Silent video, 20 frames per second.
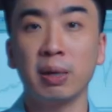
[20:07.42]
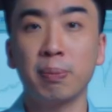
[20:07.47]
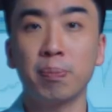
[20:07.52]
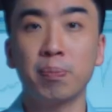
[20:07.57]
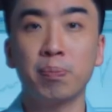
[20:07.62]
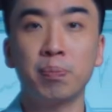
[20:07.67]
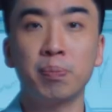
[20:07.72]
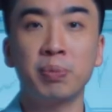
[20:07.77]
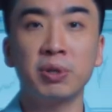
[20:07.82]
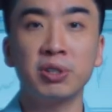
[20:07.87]
I
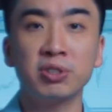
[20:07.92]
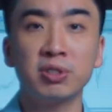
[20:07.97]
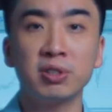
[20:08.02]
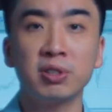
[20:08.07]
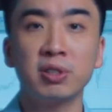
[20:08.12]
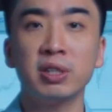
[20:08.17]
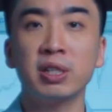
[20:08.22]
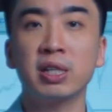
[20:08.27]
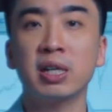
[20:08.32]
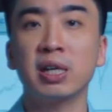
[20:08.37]

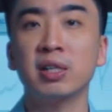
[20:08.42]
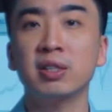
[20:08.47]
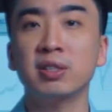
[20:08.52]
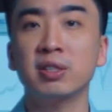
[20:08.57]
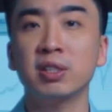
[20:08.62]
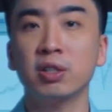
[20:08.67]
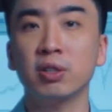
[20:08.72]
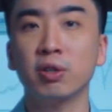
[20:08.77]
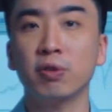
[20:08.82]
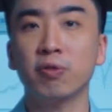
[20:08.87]
personally
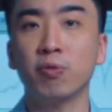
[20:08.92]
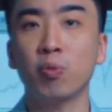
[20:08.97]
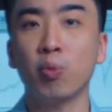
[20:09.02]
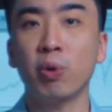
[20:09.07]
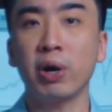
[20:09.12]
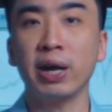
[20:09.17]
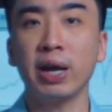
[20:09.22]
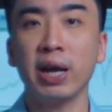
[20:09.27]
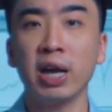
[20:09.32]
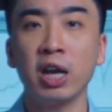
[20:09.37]
can't think of
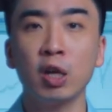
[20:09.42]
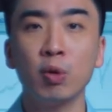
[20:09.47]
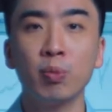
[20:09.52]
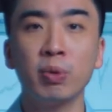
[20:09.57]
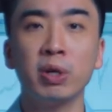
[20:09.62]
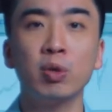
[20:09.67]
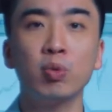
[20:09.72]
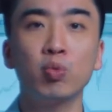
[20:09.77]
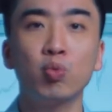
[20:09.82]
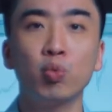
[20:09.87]
why
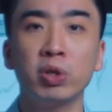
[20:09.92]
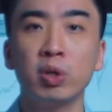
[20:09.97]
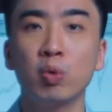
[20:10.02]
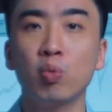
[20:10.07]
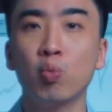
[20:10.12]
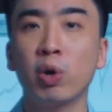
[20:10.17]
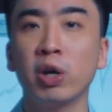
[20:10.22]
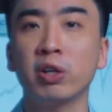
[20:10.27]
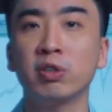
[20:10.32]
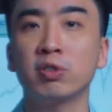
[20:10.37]
anyone
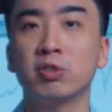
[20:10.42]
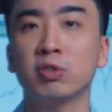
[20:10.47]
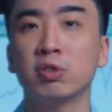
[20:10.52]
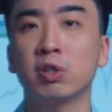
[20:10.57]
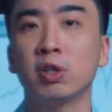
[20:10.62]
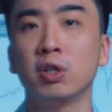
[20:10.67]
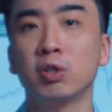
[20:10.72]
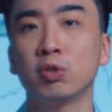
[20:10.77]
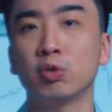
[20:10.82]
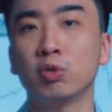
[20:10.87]
wouldn't
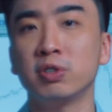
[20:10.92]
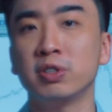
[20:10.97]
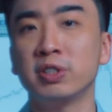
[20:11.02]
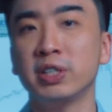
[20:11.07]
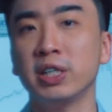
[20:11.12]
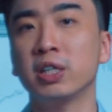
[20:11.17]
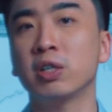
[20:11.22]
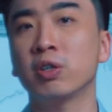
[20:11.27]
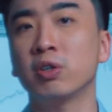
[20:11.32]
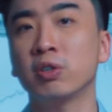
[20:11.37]
want to
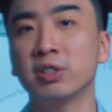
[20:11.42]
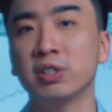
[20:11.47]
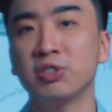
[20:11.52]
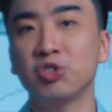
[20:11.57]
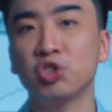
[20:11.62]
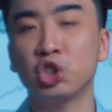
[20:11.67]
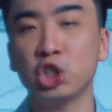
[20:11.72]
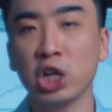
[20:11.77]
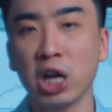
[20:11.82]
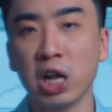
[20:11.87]
take on
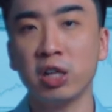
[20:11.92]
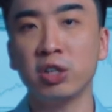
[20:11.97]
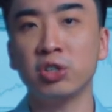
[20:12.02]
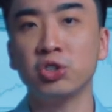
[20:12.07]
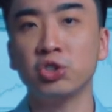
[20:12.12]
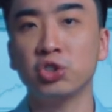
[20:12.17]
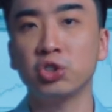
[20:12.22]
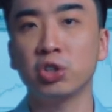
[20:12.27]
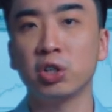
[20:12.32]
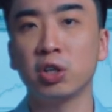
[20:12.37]
this
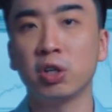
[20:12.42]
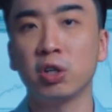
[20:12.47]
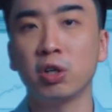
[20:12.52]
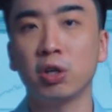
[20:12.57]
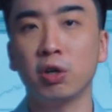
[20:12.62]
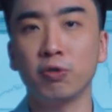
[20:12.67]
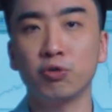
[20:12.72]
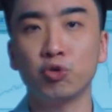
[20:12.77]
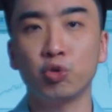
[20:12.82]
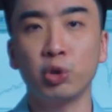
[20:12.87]
challenge
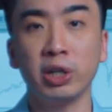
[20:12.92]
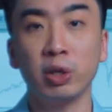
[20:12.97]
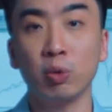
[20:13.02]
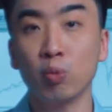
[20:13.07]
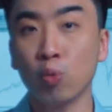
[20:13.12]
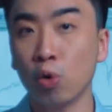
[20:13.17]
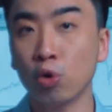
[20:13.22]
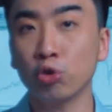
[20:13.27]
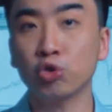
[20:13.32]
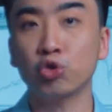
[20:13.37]
of
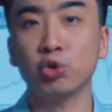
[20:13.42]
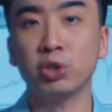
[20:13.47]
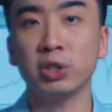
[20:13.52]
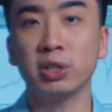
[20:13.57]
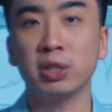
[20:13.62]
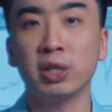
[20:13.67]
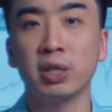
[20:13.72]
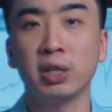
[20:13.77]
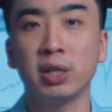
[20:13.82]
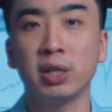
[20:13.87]
trading Wall Street.